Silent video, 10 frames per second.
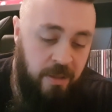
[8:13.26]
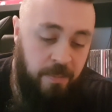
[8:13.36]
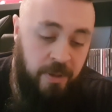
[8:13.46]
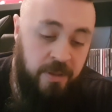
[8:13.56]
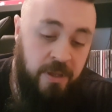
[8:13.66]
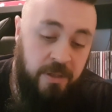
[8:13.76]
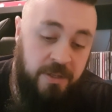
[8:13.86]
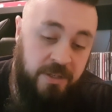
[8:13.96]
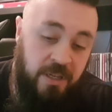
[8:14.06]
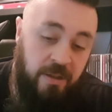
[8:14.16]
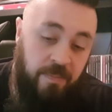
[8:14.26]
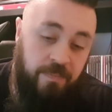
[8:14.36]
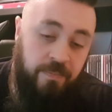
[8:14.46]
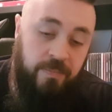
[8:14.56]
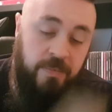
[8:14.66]
But this
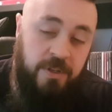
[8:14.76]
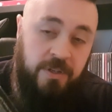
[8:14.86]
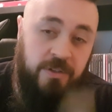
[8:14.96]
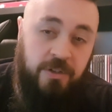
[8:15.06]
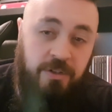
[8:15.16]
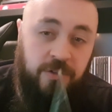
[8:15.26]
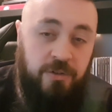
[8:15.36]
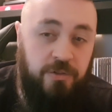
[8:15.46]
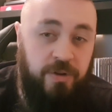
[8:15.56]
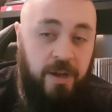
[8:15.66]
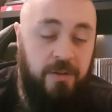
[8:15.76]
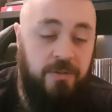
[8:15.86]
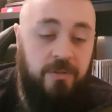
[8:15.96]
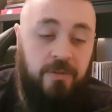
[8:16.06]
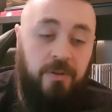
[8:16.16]
is just 2
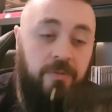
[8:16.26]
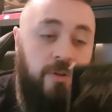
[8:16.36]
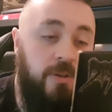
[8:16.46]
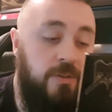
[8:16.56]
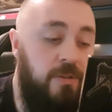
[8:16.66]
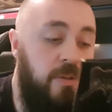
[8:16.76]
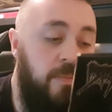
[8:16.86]
tracks. I don't bias.